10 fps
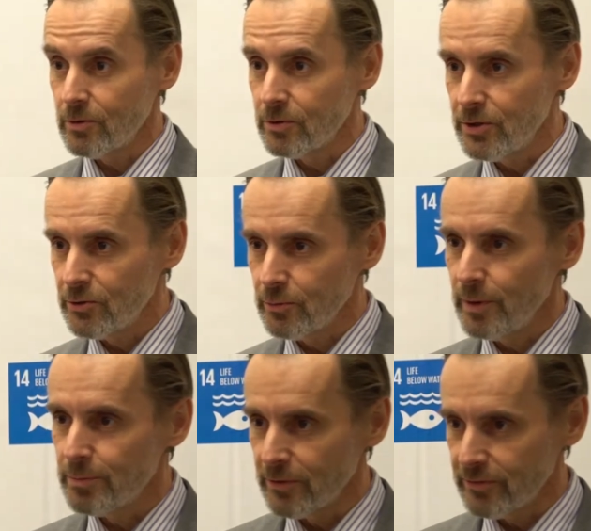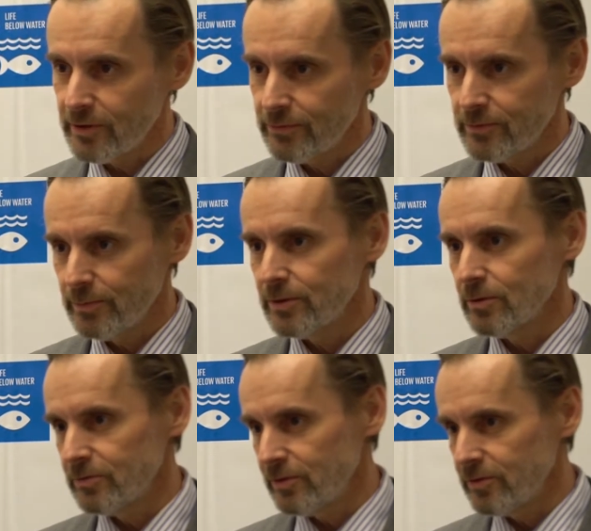continue to be preserved,
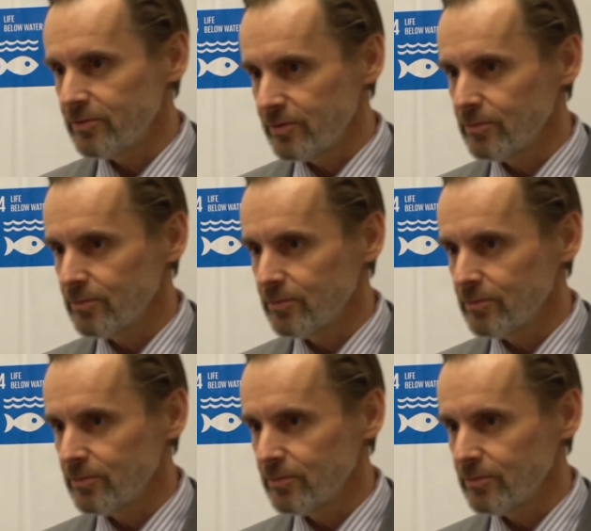because this is